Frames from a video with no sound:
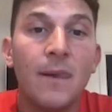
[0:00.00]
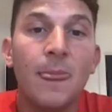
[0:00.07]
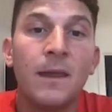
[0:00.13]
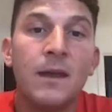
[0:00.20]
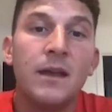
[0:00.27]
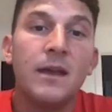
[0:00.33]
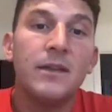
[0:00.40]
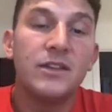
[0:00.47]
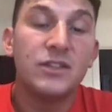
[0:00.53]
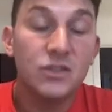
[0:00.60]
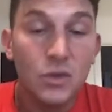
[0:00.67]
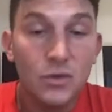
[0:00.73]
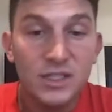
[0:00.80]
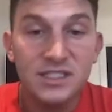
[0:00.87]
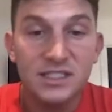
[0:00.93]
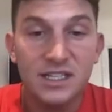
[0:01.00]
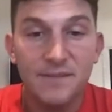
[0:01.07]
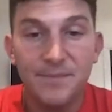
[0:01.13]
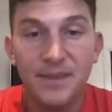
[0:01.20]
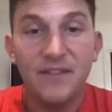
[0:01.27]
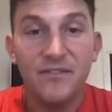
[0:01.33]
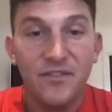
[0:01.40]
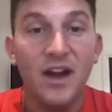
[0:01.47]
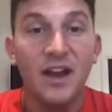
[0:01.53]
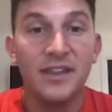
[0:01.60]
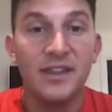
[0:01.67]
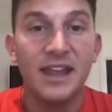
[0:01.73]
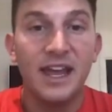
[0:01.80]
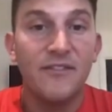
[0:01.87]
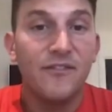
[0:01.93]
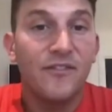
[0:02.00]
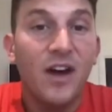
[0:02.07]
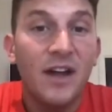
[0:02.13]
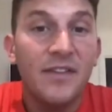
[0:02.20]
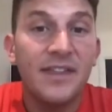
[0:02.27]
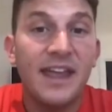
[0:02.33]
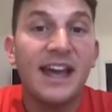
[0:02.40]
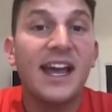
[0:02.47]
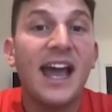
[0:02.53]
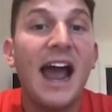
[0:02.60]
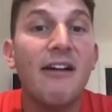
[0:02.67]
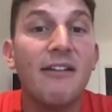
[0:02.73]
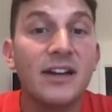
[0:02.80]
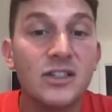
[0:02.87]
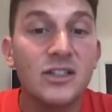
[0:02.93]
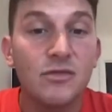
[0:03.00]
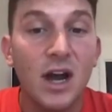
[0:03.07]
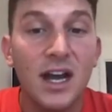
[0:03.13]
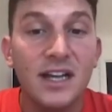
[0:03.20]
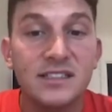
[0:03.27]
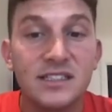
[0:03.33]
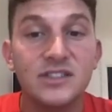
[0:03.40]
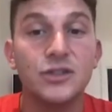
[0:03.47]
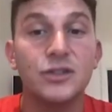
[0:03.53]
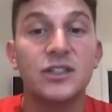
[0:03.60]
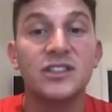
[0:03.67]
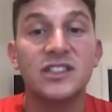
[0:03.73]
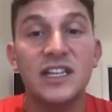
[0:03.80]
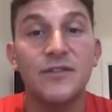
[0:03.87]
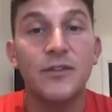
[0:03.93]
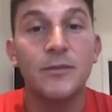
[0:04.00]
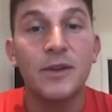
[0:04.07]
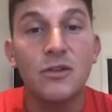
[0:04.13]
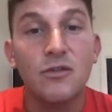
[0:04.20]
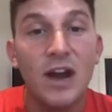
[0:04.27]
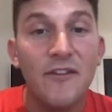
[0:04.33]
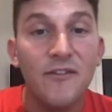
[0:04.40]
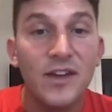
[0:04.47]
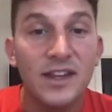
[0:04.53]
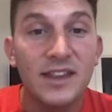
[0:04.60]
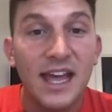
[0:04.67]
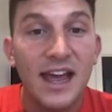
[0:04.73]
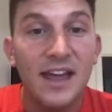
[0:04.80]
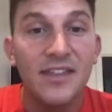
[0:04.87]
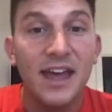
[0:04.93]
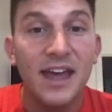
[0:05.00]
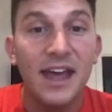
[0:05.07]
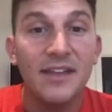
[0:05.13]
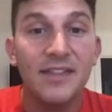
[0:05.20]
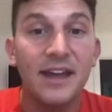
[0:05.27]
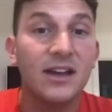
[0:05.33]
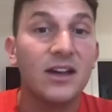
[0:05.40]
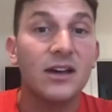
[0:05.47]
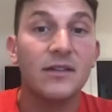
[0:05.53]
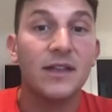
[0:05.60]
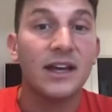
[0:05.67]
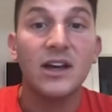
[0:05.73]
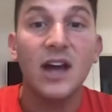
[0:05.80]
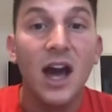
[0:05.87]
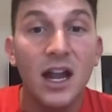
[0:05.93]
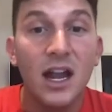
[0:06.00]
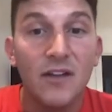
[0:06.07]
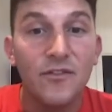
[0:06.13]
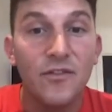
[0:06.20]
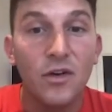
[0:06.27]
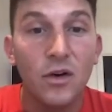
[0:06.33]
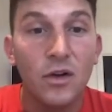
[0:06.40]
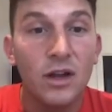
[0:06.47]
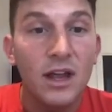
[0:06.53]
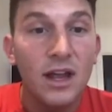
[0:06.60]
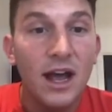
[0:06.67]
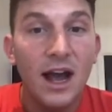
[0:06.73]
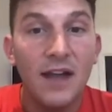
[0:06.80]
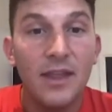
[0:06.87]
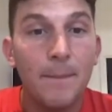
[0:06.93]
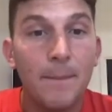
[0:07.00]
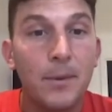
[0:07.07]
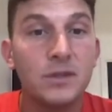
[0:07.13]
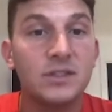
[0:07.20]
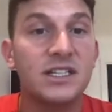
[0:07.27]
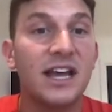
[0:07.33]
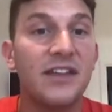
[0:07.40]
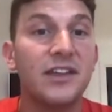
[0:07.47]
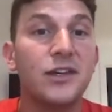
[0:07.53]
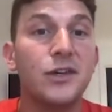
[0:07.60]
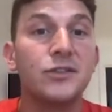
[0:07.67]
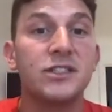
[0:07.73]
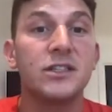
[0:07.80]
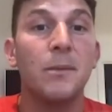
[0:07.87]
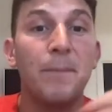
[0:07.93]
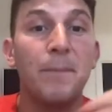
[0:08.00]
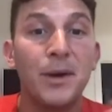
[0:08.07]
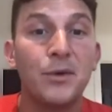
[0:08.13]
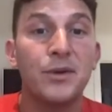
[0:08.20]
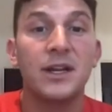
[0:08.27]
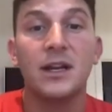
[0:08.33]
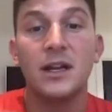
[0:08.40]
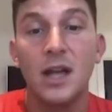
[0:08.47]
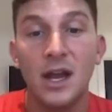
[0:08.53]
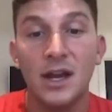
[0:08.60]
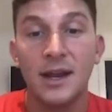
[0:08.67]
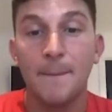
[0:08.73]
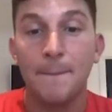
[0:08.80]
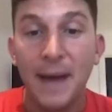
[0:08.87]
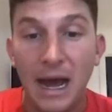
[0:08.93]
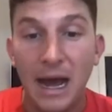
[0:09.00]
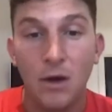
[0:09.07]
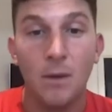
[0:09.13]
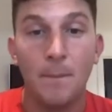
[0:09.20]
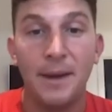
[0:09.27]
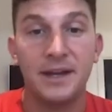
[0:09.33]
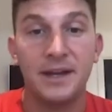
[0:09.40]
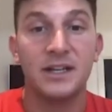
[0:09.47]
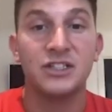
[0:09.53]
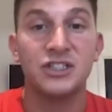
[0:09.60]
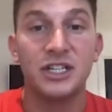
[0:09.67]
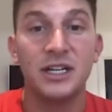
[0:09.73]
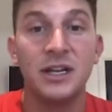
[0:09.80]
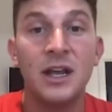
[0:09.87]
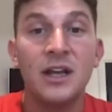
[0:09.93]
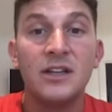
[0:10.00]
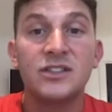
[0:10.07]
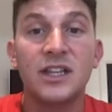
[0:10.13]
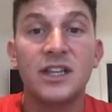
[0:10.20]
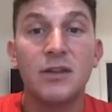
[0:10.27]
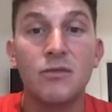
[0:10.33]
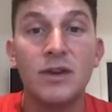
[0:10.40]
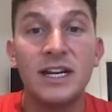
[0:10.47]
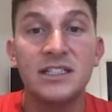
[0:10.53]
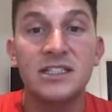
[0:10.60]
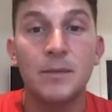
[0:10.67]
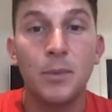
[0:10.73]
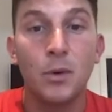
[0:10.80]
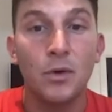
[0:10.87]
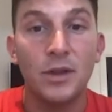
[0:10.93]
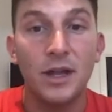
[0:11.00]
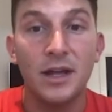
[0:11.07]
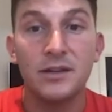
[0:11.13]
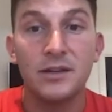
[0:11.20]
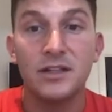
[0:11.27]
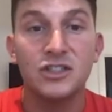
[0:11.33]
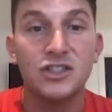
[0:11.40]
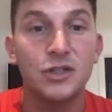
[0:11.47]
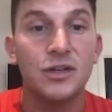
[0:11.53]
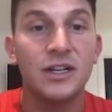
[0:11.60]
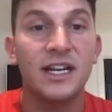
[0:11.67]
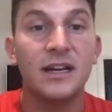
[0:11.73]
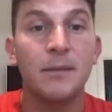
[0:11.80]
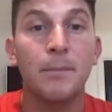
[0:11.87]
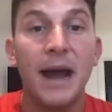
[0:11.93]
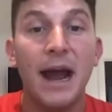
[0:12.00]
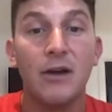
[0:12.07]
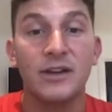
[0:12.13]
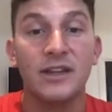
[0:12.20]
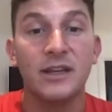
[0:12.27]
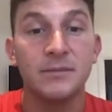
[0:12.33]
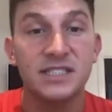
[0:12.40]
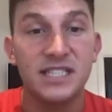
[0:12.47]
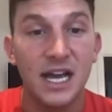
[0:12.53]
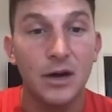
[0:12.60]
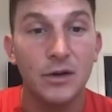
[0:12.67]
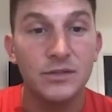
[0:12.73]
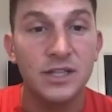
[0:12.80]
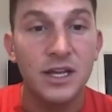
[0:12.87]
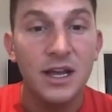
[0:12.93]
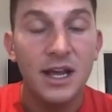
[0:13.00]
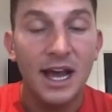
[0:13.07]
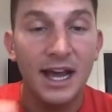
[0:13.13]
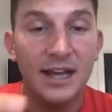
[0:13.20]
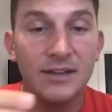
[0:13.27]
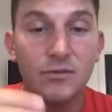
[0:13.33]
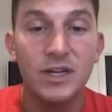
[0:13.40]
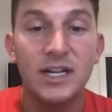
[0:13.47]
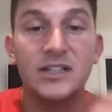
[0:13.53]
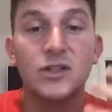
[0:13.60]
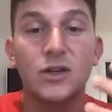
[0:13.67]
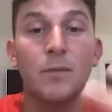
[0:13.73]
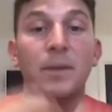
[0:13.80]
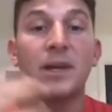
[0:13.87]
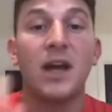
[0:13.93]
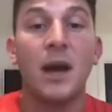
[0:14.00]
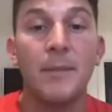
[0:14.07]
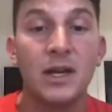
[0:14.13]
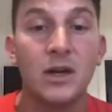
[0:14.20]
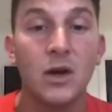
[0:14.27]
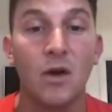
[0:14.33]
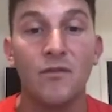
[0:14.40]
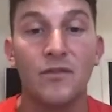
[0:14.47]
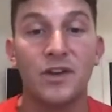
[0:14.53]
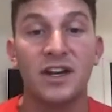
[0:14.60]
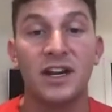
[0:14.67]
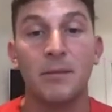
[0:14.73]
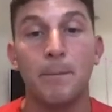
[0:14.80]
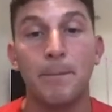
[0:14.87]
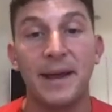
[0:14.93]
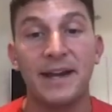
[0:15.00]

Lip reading: the stories, they're fun, they're characterized, as you can see from the graphic there, they're colorful, and they're put together using the building learning power pedagogy. So they really support the student in empowering themselves and really sort of becoming confident in embedding this